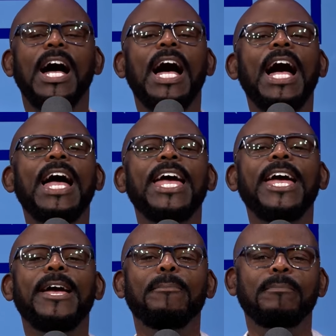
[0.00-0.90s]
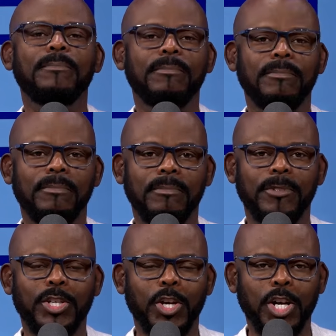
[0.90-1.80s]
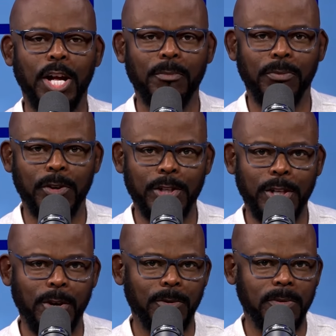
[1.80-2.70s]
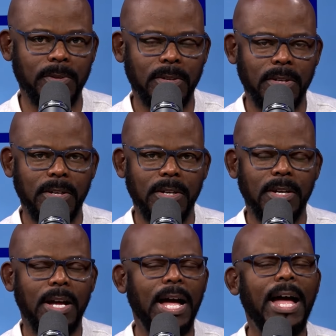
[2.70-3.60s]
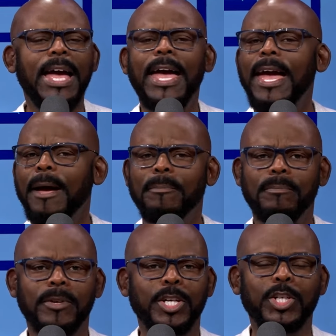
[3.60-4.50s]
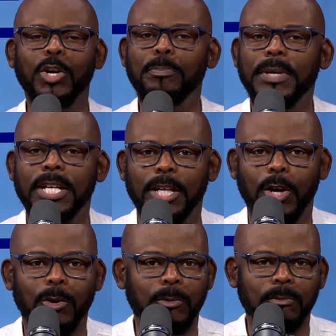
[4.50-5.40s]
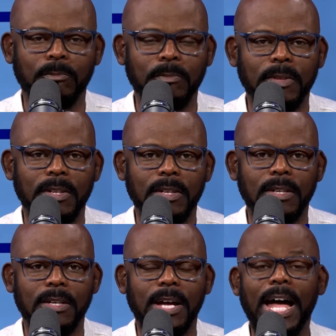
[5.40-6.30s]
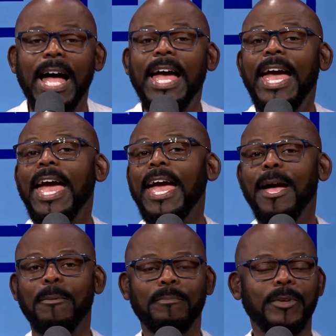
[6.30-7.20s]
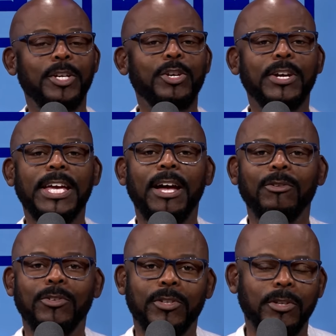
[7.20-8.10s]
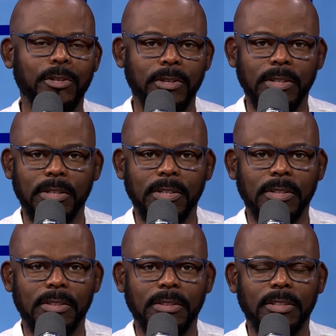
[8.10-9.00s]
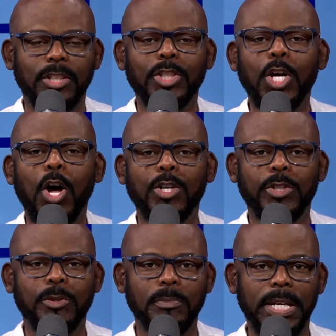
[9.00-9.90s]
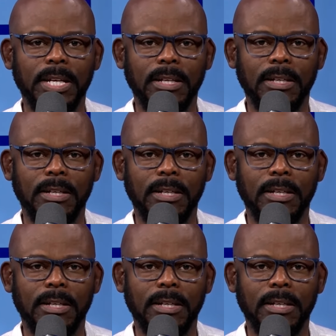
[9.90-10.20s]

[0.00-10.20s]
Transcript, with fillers: I am your comfort zone. I am okay. your pillow. I am your counselor. Talk to me.